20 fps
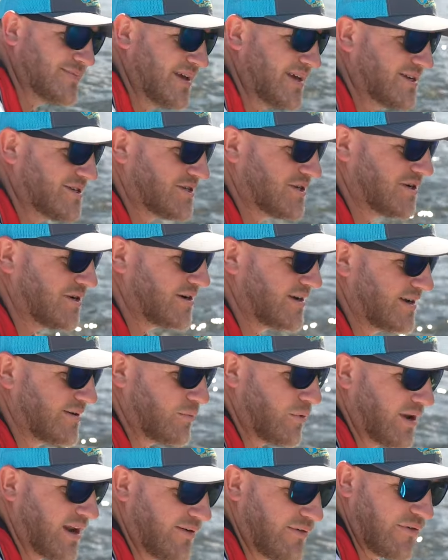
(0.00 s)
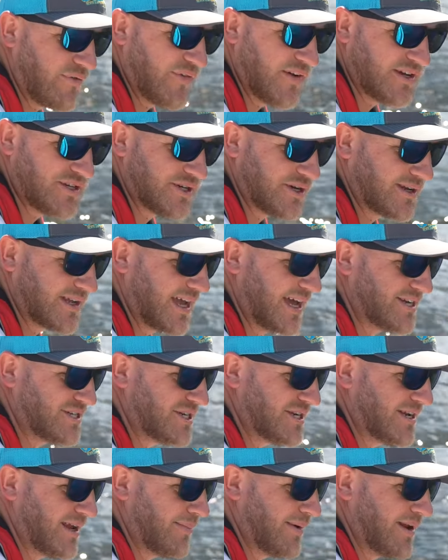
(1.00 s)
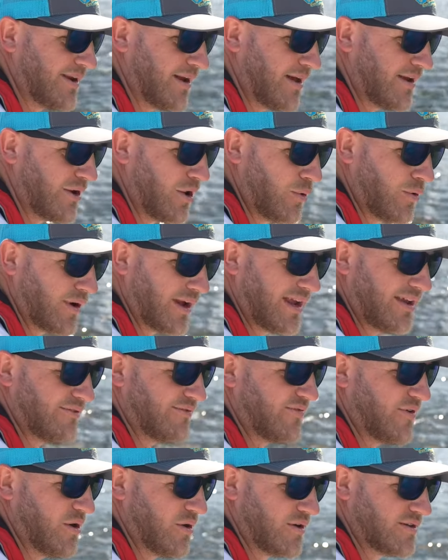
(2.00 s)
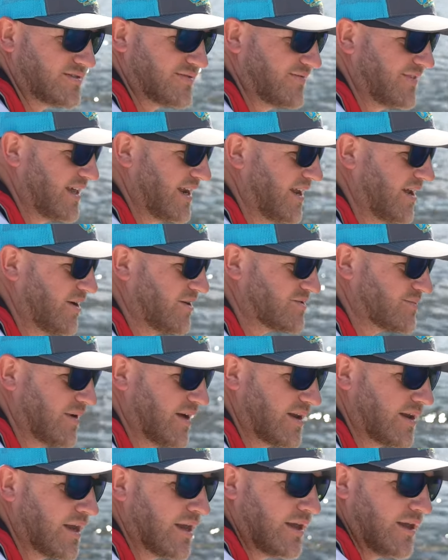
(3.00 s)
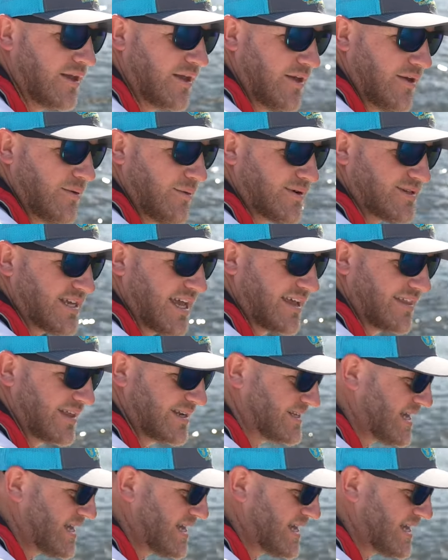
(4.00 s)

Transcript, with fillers: make sure, and whatever fish you're catching, I mean, I know we're getting photos and videos, but we're taking the